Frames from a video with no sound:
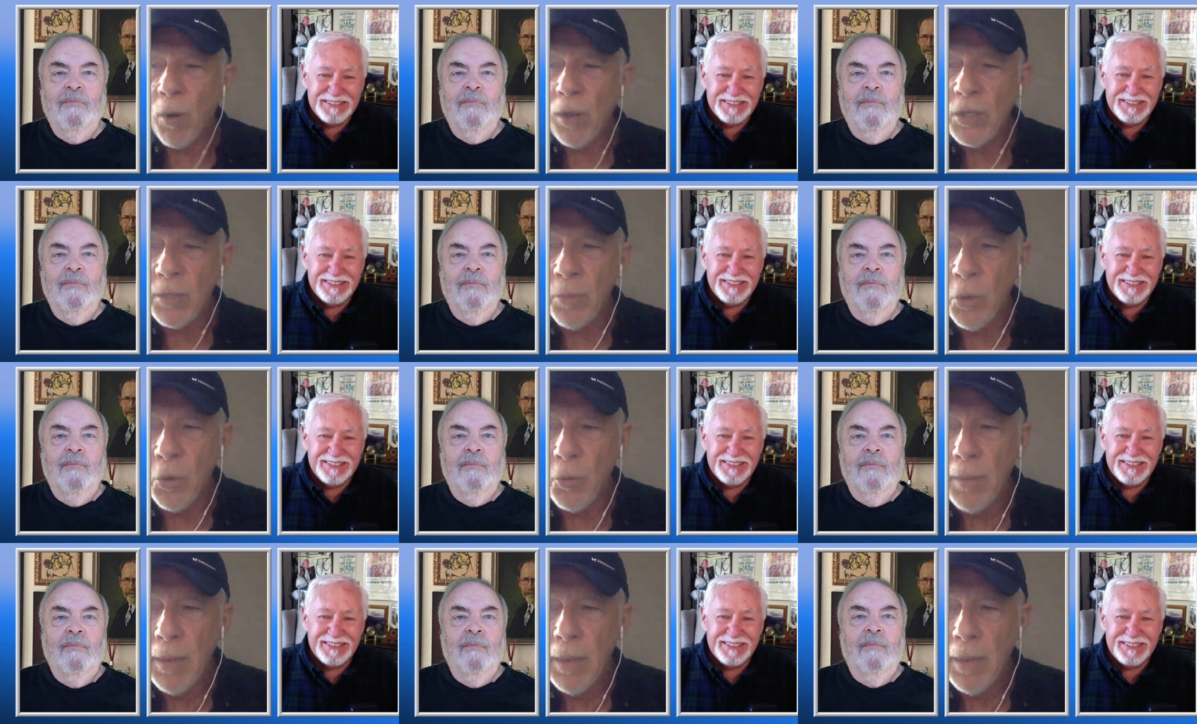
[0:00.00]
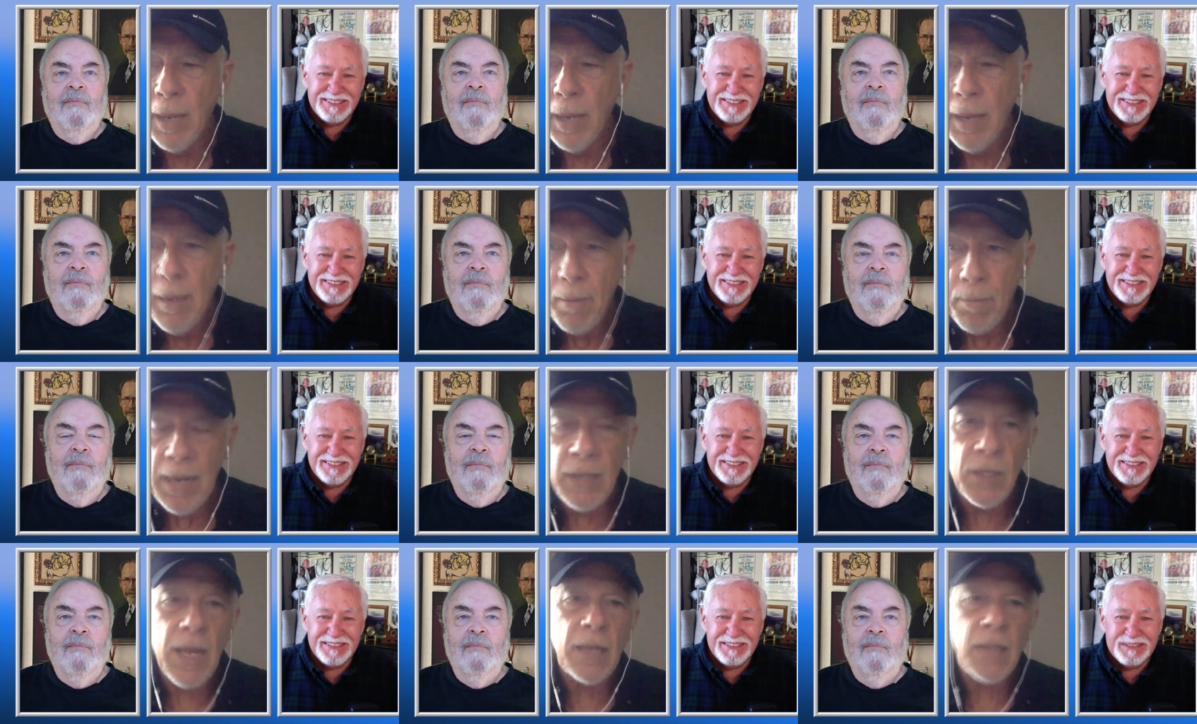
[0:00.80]
Speaker 1: what Embrace the Boom
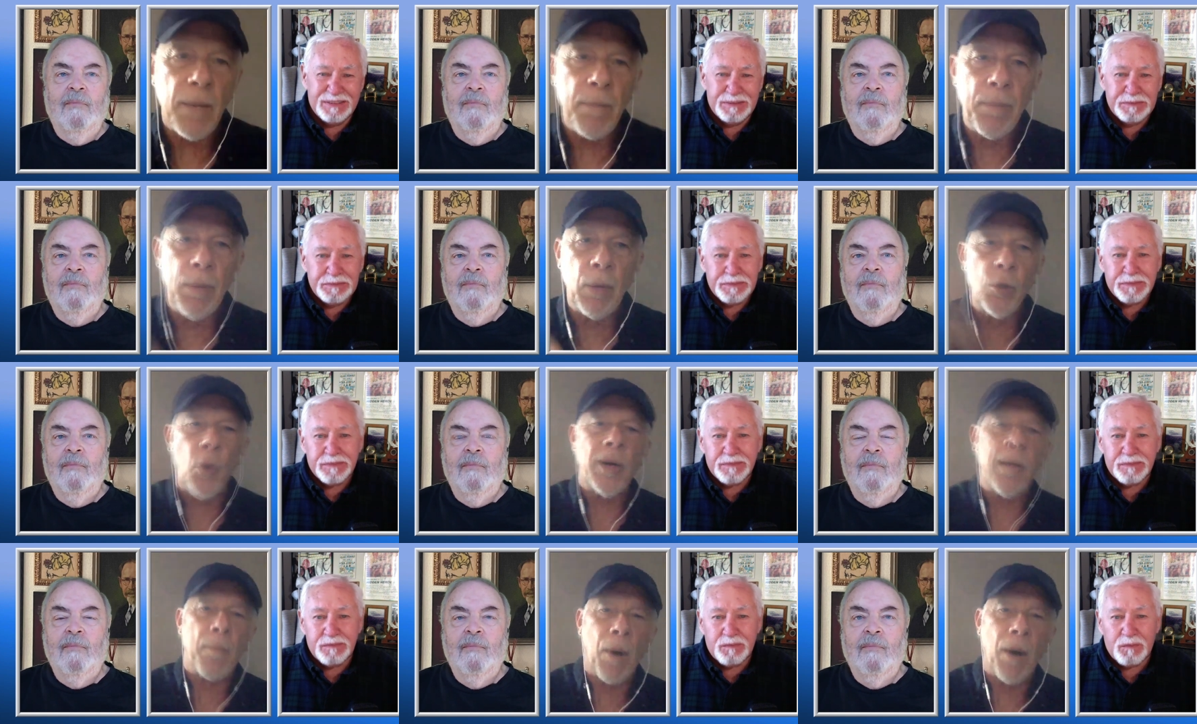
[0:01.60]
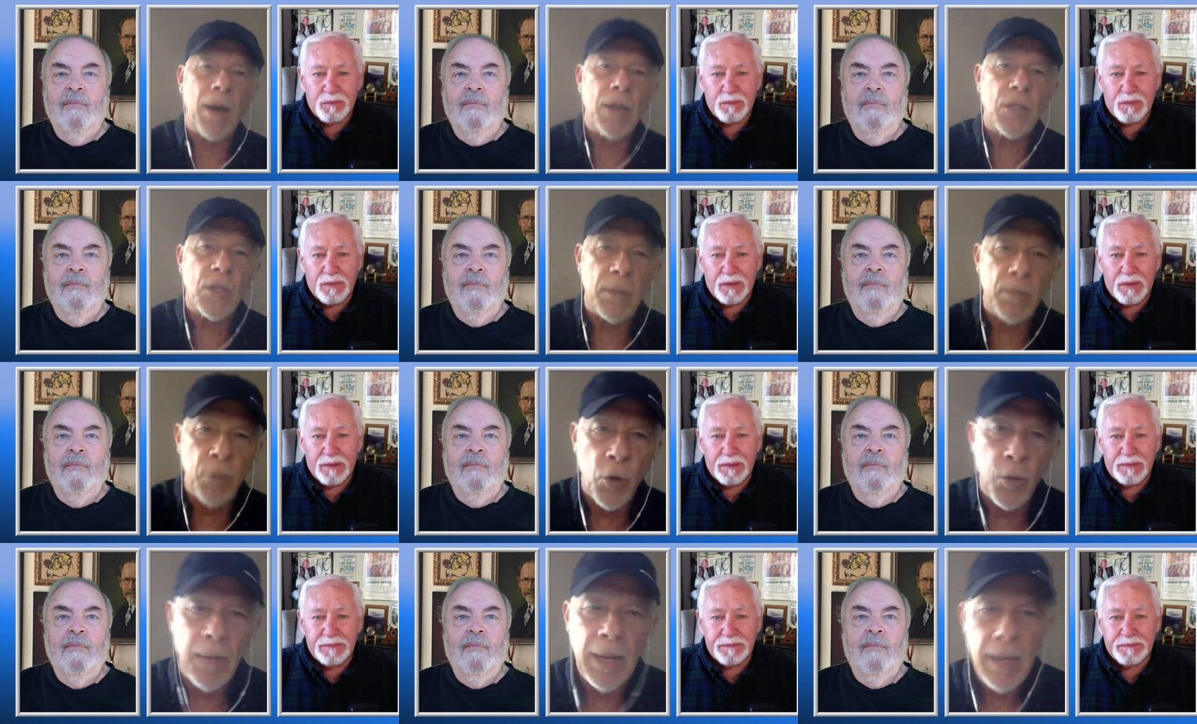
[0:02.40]
means. That's at Bill Jordan, Embrace the
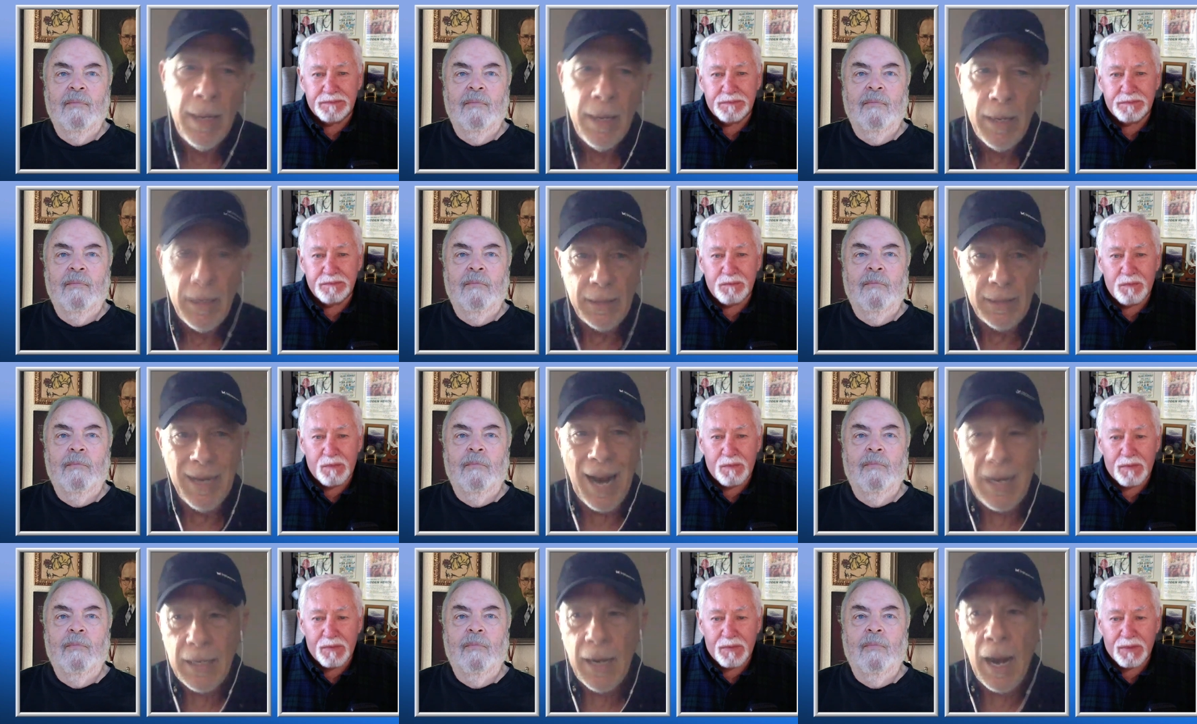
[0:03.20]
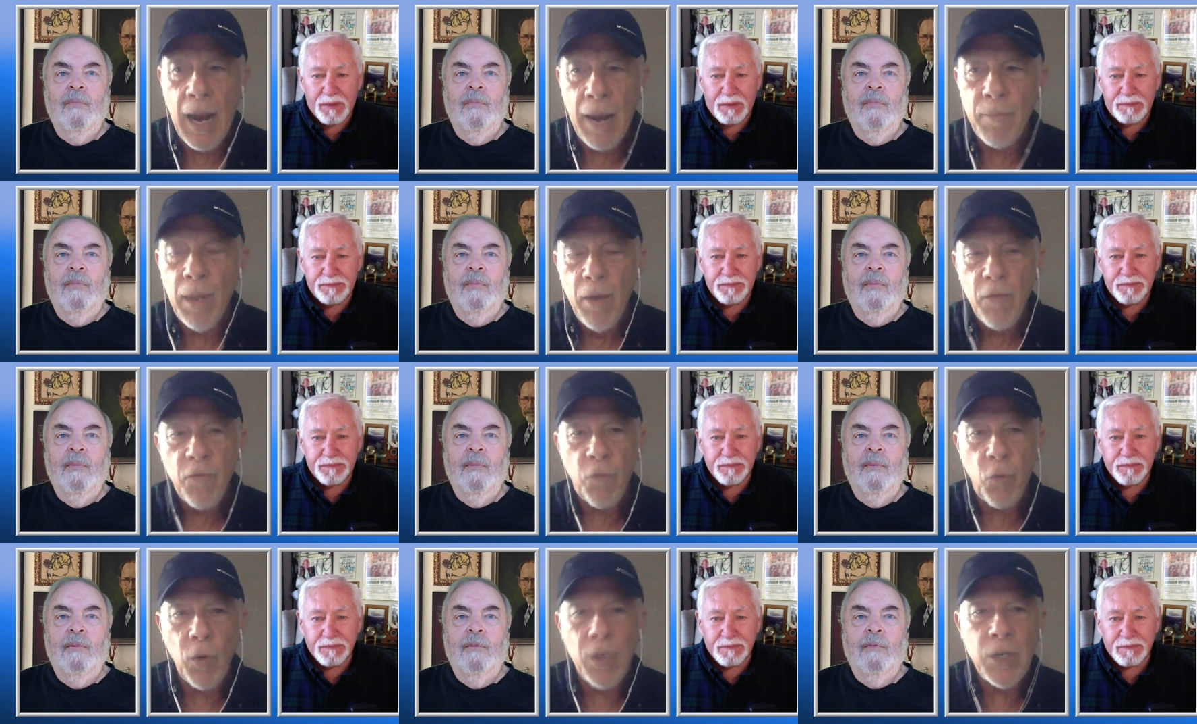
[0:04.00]
Boom.com.
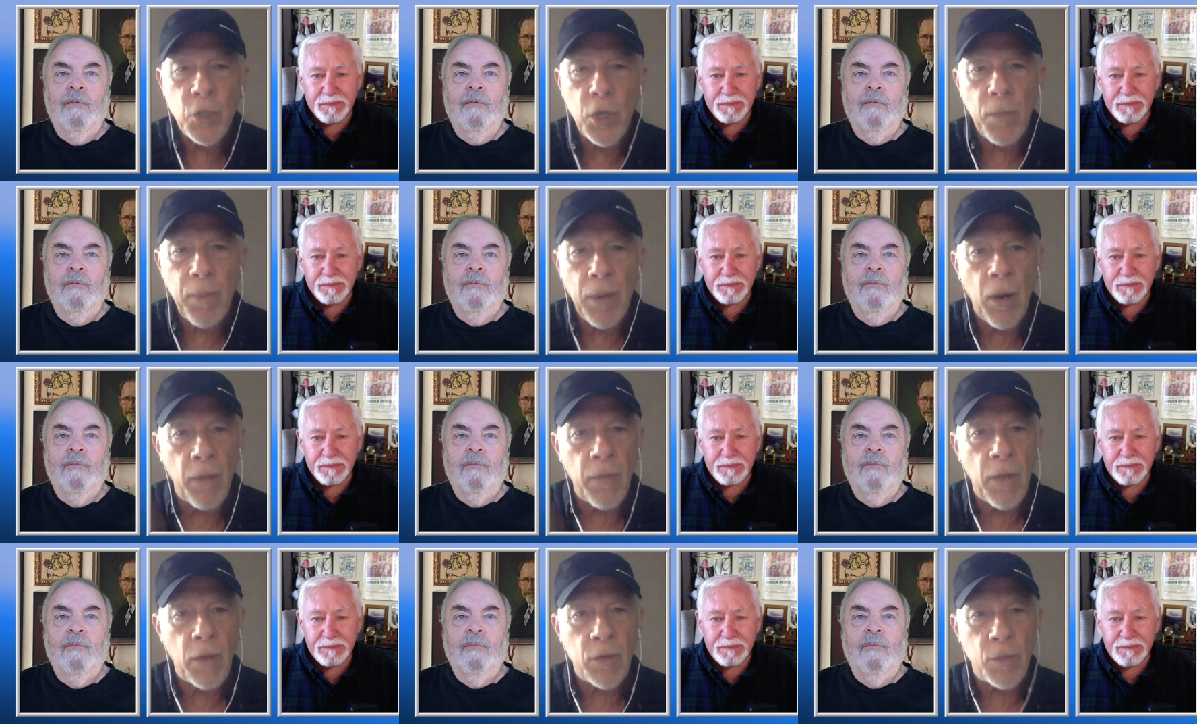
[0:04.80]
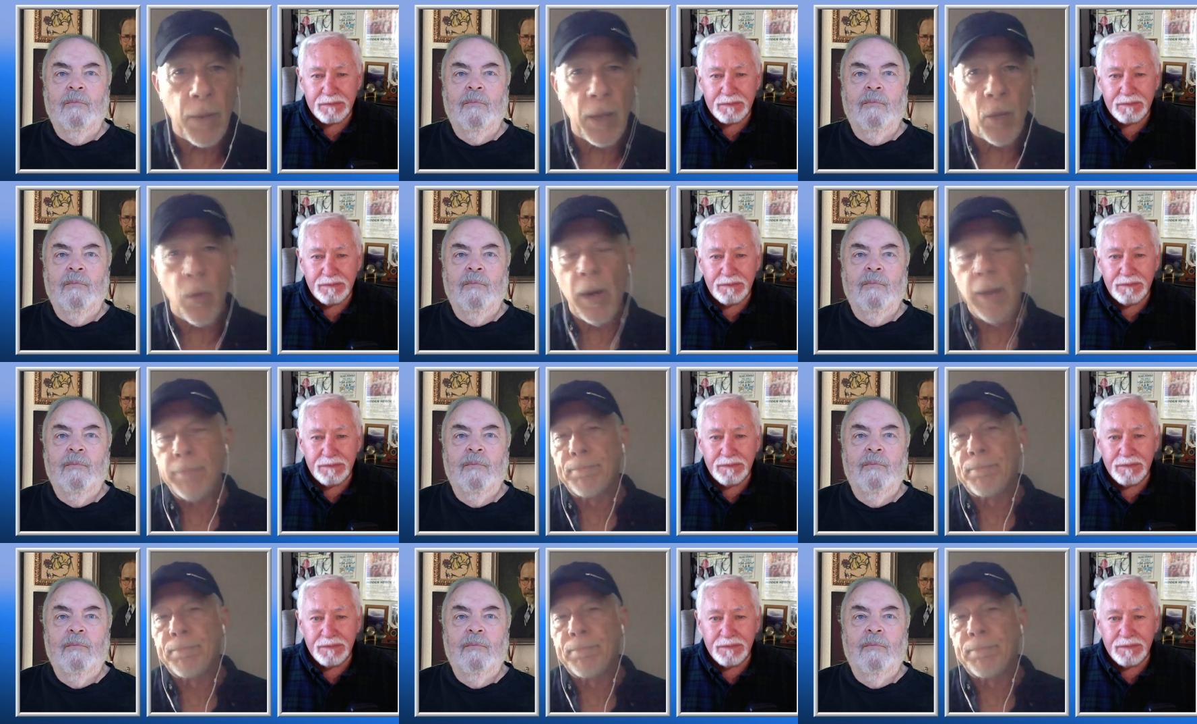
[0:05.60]
Free shipping on those, by the way.